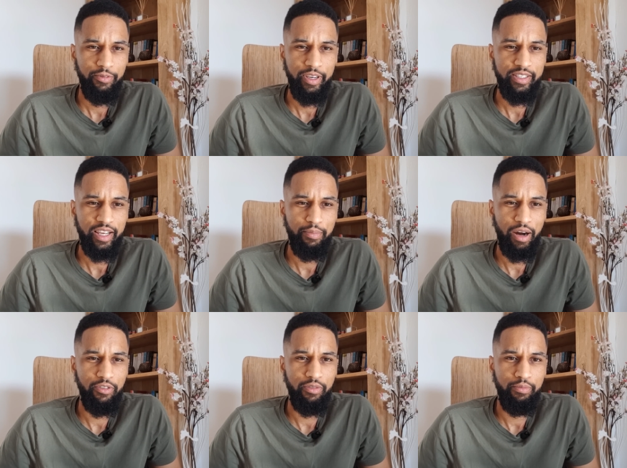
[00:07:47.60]
things that are
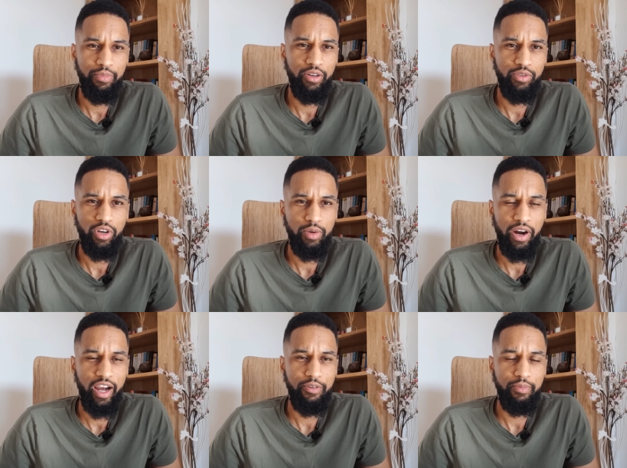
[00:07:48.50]
above and beyond what you
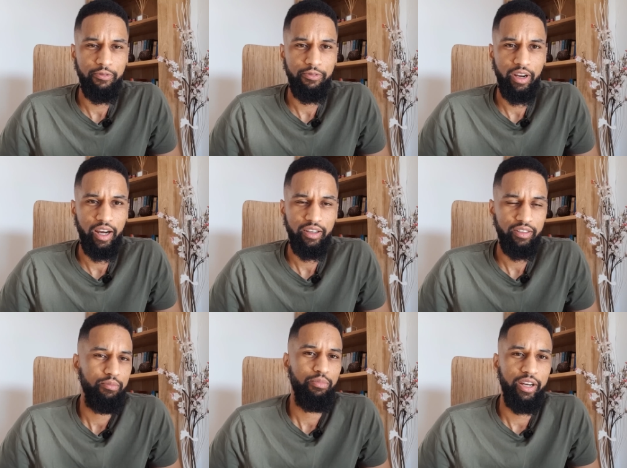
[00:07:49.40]
buy every month, like
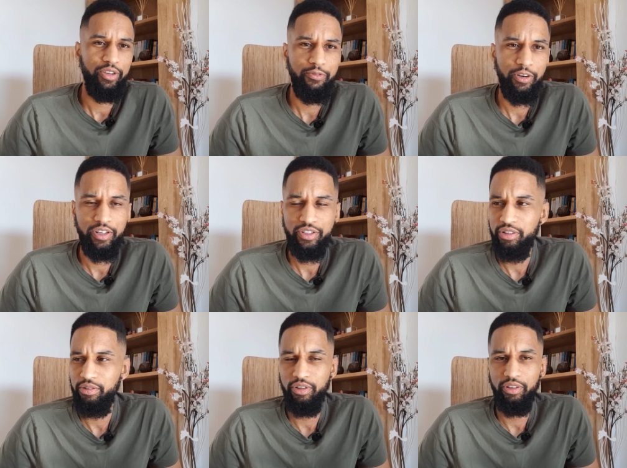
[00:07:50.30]
buy new
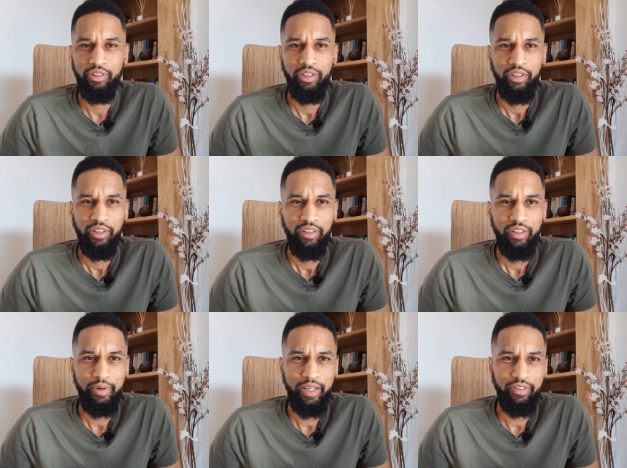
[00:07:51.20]
furniture, or,
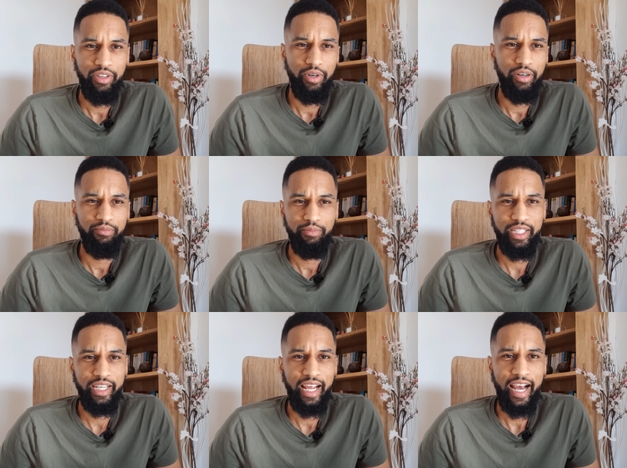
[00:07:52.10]
do a
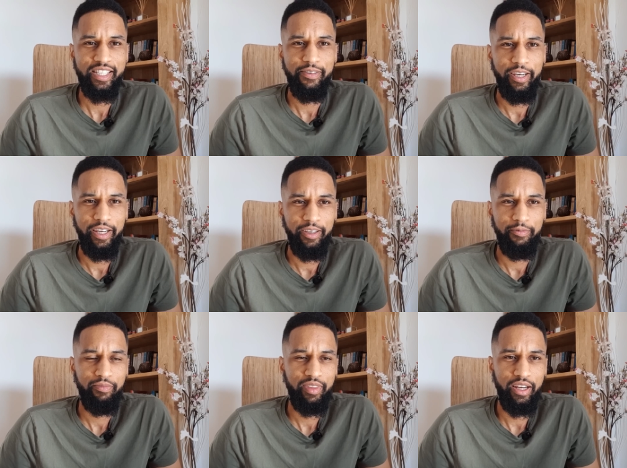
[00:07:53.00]
particular activity
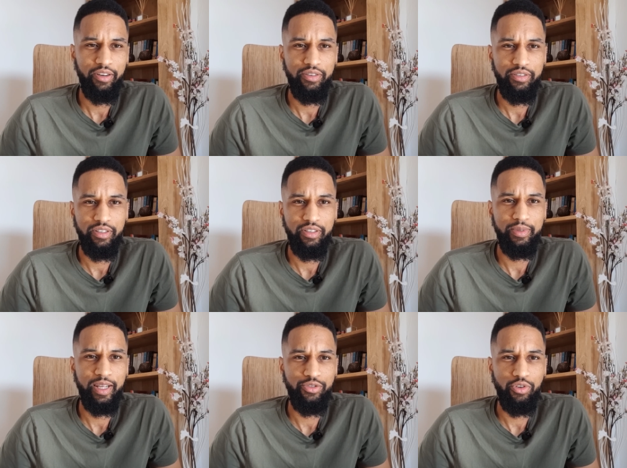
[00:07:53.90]
that costs a
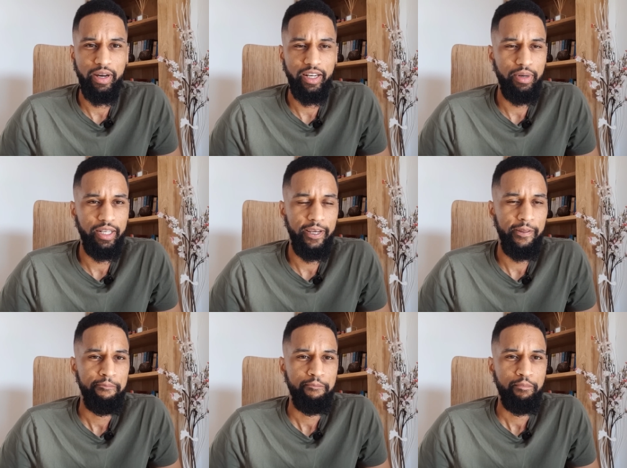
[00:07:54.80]
substantial amount of money,
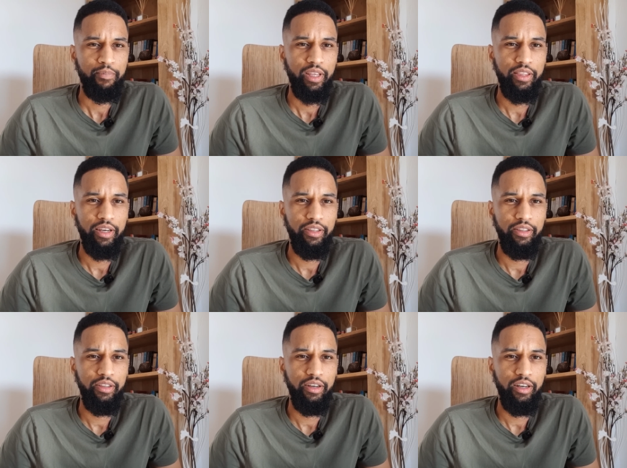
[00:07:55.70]

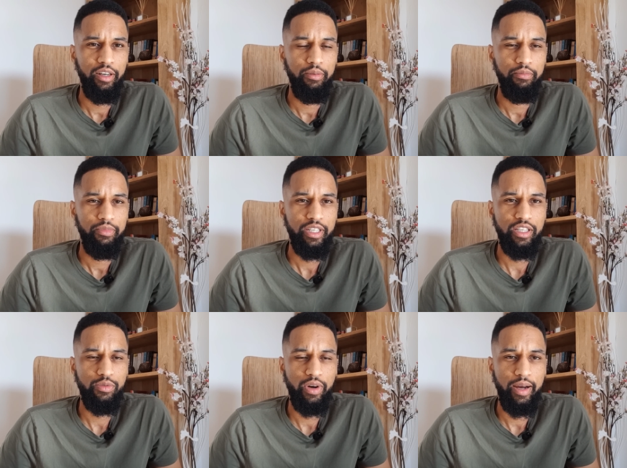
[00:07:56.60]
then
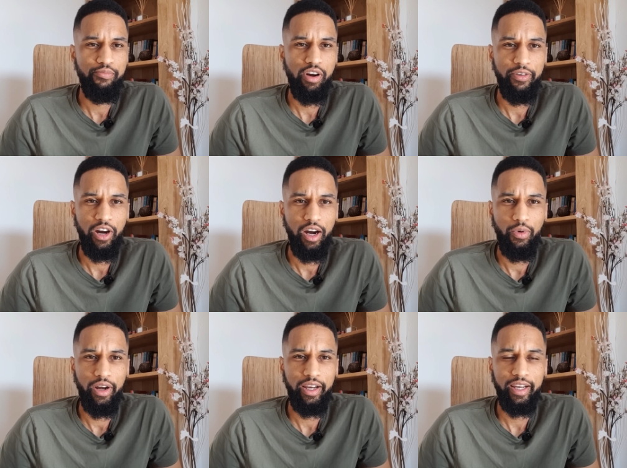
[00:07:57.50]
this is where private hire
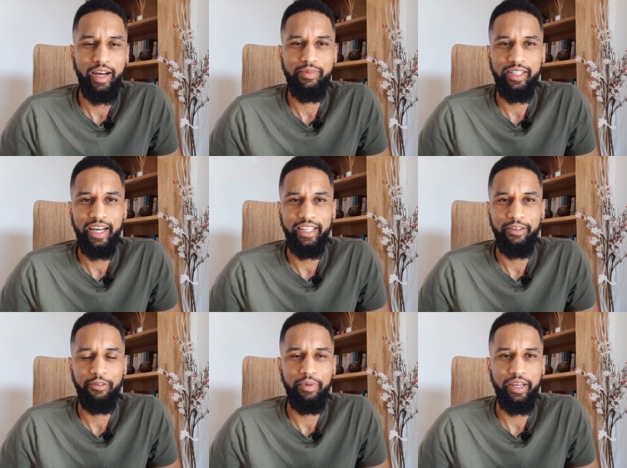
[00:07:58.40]
work comes in handy
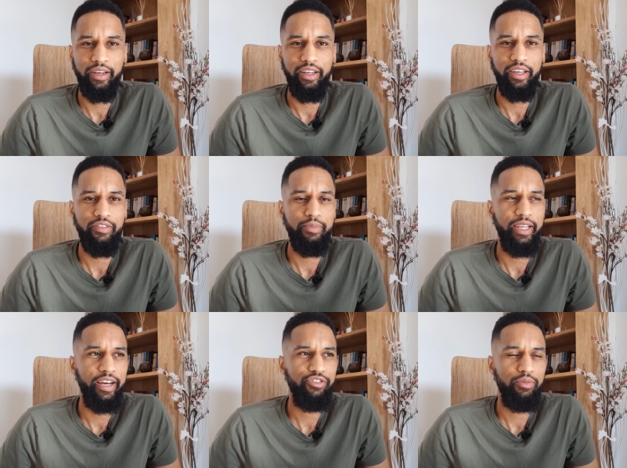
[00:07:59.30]
for me, and it gives me
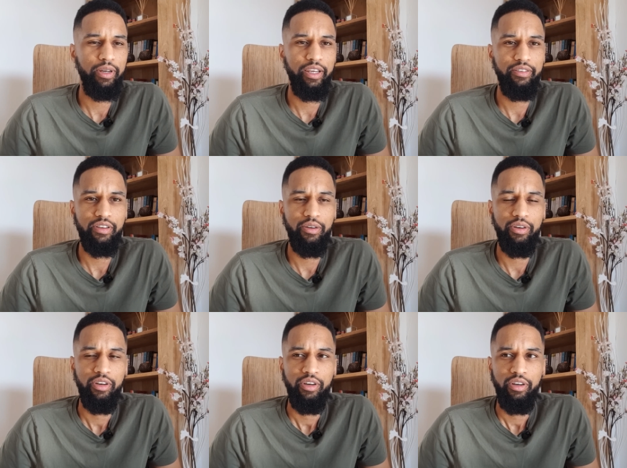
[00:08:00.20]
the extra money.
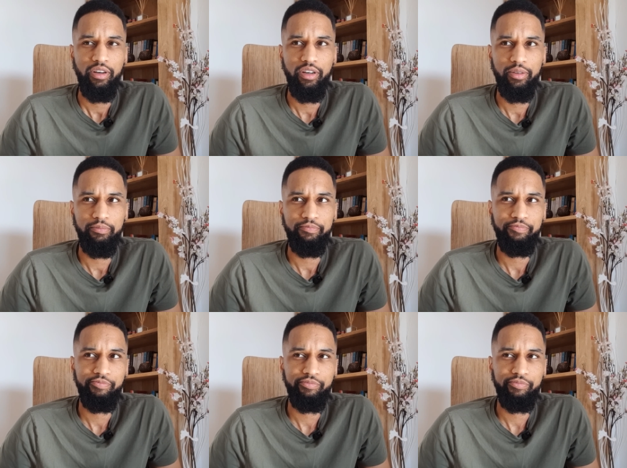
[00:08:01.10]
So I'm